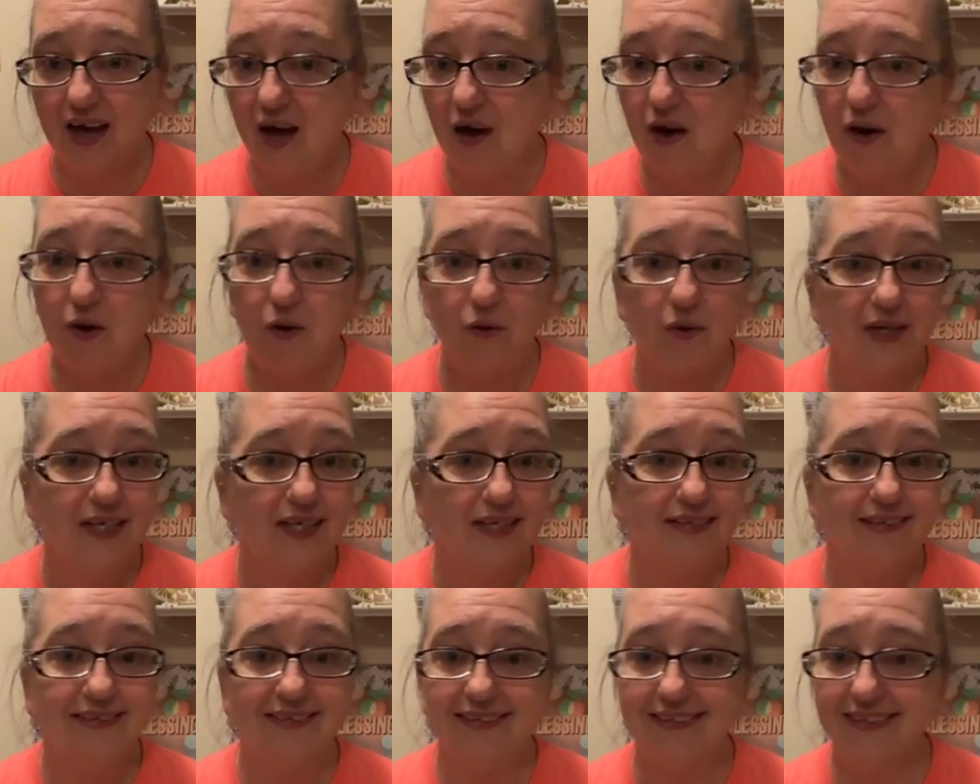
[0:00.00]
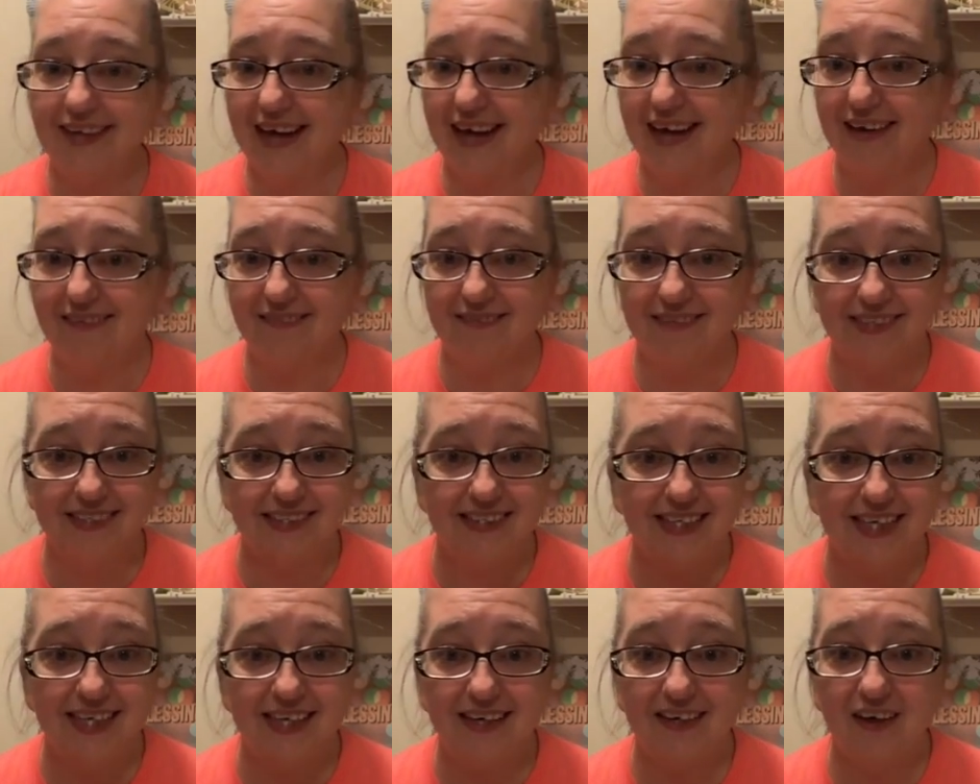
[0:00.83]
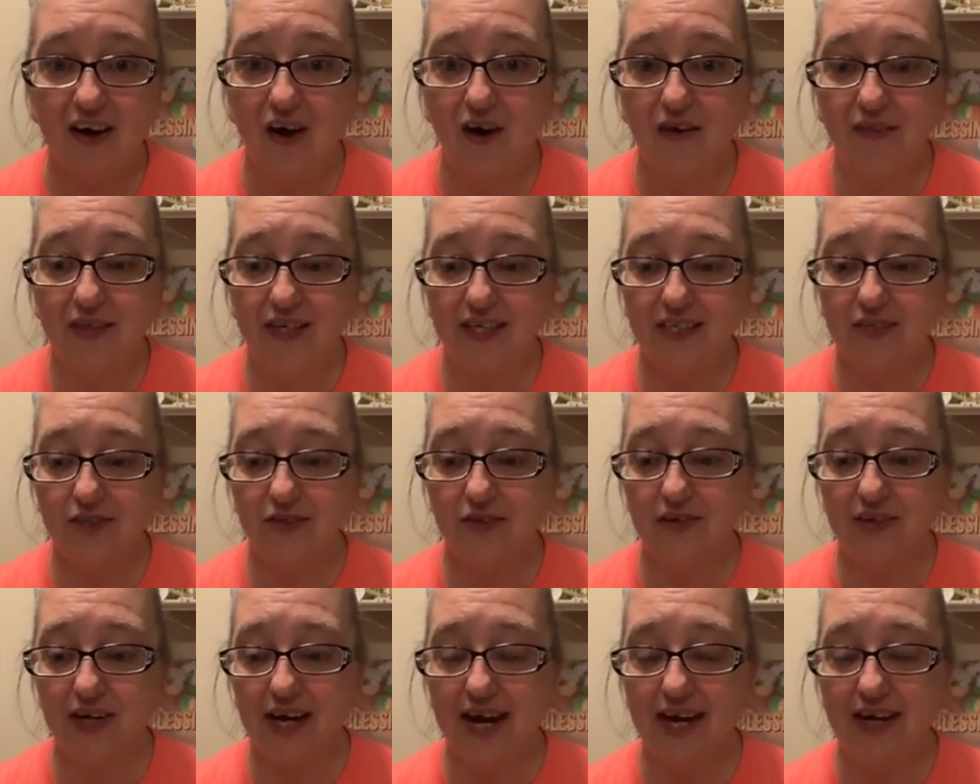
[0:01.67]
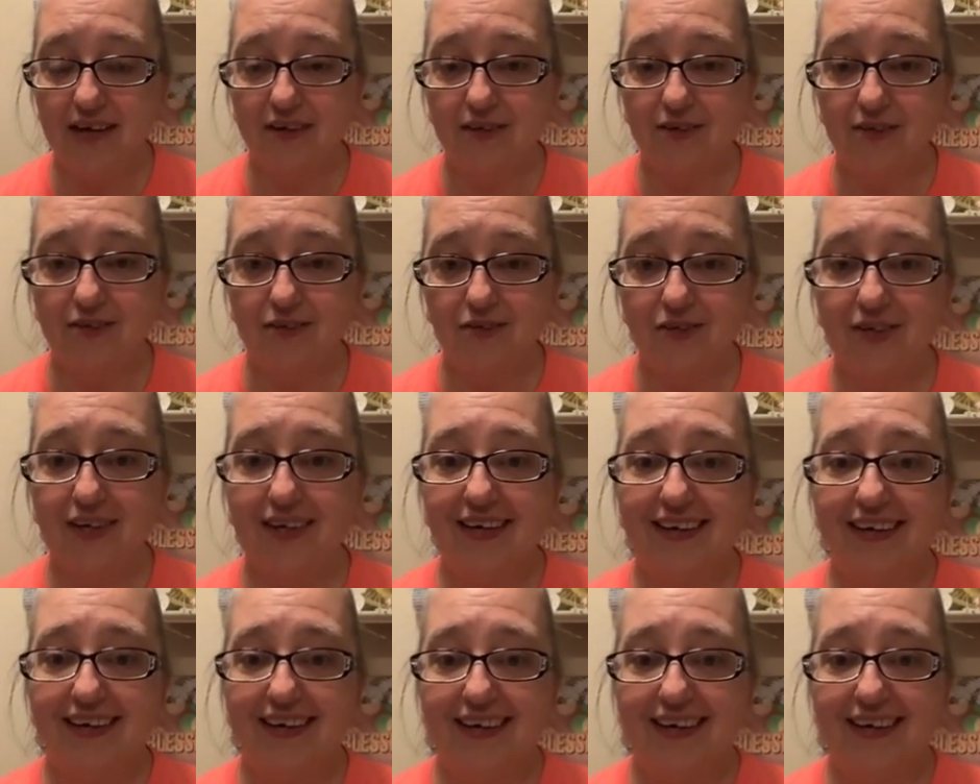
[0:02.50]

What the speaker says: go and see all these creators.